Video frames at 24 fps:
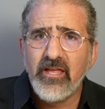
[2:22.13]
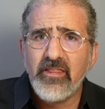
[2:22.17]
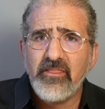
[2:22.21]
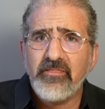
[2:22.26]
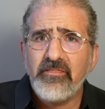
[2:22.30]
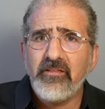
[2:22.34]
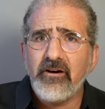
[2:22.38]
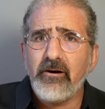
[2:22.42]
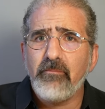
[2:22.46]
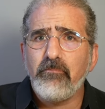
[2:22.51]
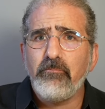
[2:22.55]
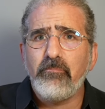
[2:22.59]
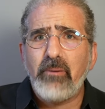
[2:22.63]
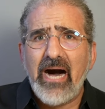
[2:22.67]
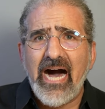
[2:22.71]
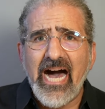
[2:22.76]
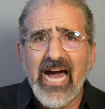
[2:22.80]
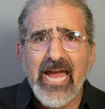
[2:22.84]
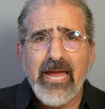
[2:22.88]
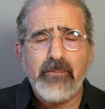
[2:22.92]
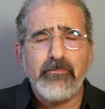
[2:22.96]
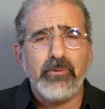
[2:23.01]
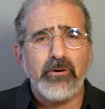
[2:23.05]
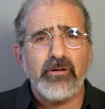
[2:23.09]
the
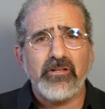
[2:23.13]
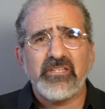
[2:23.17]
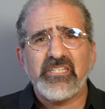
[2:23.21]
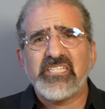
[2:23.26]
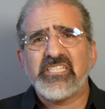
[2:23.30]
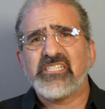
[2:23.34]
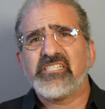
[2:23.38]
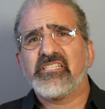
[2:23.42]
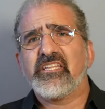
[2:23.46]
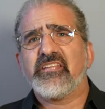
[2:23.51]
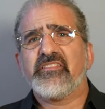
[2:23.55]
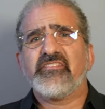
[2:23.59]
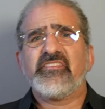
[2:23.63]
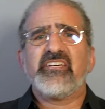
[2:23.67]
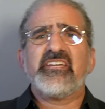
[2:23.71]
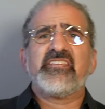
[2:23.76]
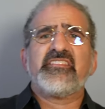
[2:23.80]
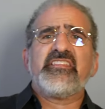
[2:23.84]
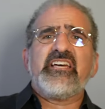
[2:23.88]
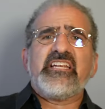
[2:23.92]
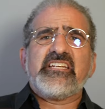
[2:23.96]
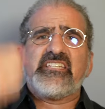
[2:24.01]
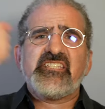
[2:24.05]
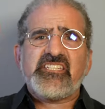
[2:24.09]
Bible is the thing
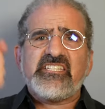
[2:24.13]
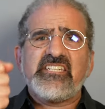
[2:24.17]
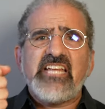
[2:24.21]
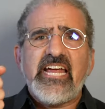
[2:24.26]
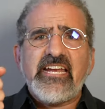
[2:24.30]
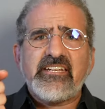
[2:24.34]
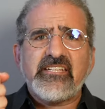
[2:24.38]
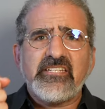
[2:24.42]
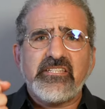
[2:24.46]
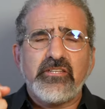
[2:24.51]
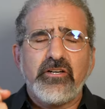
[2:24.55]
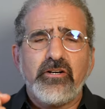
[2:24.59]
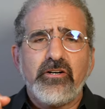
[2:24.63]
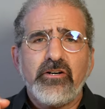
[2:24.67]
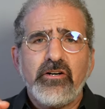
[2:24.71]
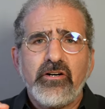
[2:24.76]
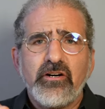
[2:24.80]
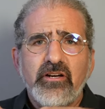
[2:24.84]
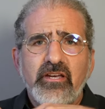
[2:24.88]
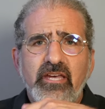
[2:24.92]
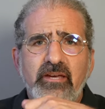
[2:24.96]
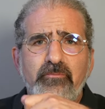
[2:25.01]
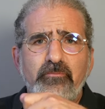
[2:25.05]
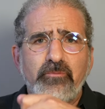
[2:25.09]
that sets the
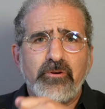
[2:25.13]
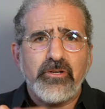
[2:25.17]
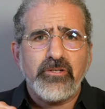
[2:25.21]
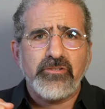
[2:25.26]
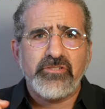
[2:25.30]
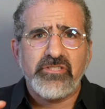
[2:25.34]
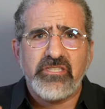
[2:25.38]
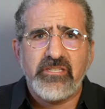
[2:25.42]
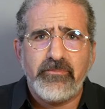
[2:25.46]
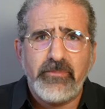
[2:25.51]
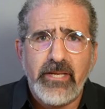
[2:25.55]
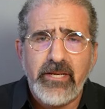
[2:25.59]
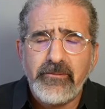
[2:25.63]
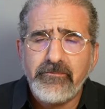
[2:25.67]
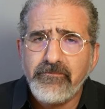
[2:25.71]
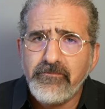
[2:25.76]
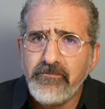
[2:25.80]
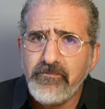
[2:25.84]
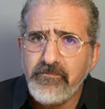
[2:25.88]
hook and reels them in.